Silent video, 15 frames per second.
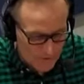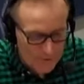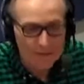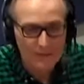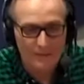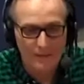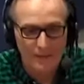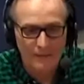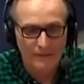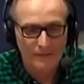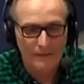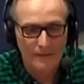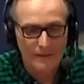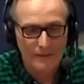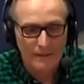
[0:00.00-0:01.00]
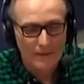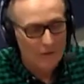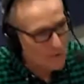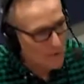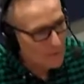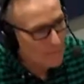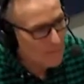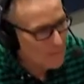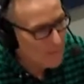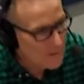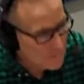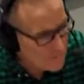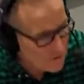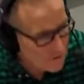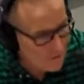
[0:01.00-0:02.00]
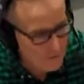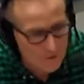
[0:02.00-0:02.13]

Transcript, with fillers: life. Normally, when you encourage